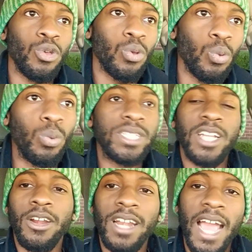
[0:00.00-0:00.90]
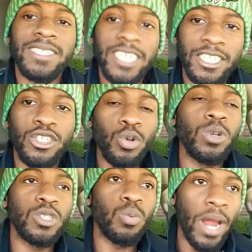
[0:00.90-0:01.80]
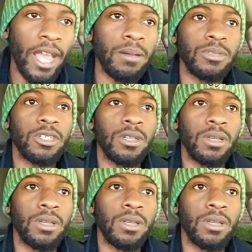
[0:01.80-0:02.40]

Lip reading: we turning our attention towards the Rams,